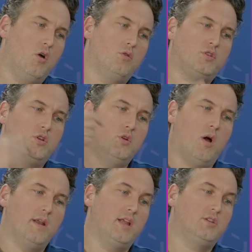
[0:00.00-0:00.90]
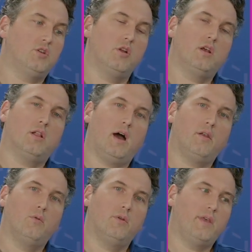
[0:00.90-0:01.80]
to Identity Security
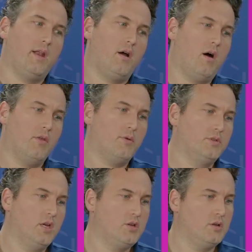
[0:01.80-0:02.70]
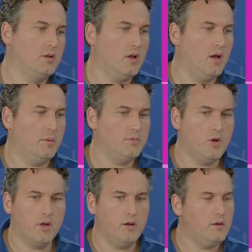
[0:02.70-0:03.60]
Cloud with that authorization
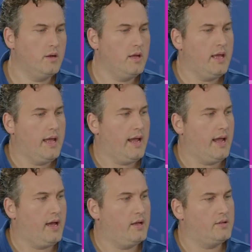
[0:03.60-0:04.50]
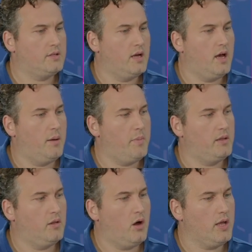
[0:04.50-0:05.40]
token and
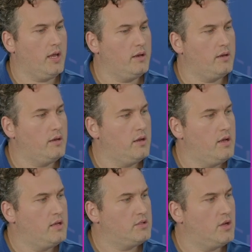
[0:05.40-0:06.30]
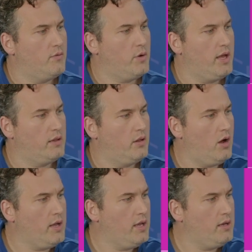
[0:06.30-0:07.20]
log in. So if we hit
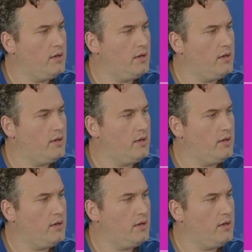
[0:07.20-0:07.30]
login,